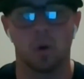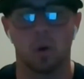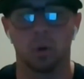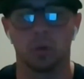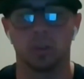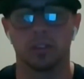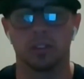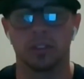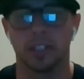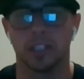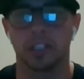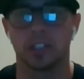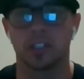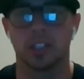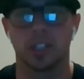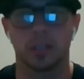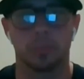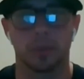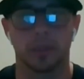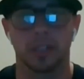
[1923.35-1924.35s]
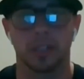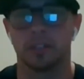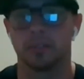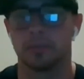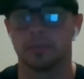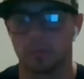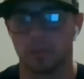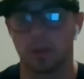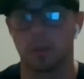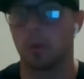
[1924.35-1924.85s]
older leadership
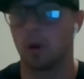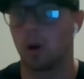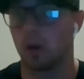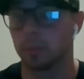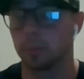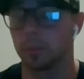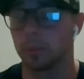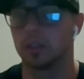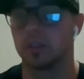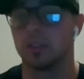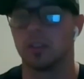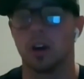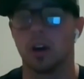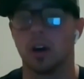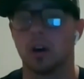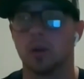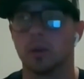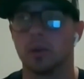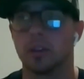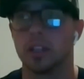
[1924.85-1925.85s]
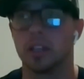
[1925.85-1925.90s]
in the Paulie Milito,